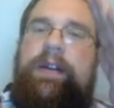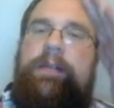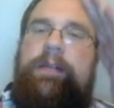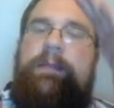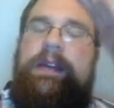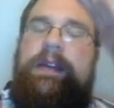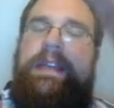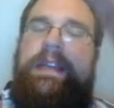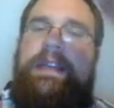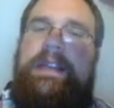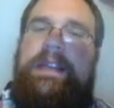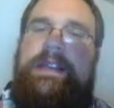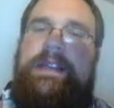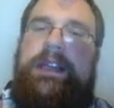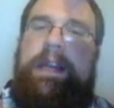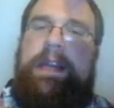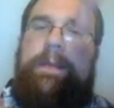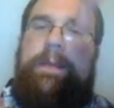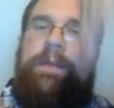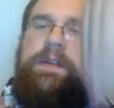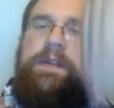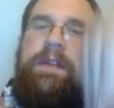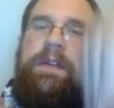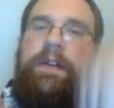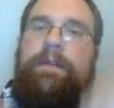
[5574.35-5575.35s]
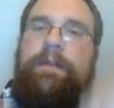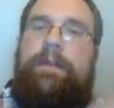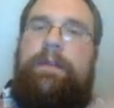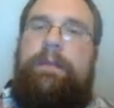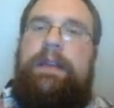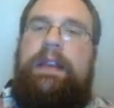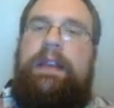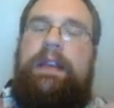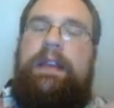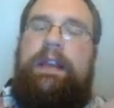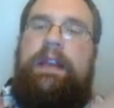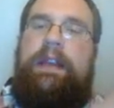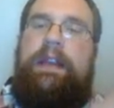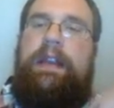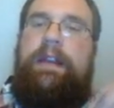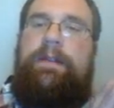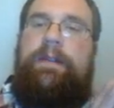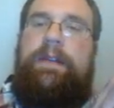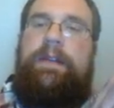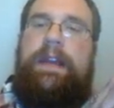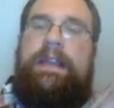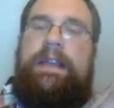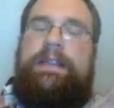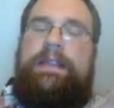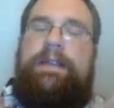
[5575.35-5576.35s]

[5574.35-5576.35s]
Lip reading: but then it tapers off immediately if he has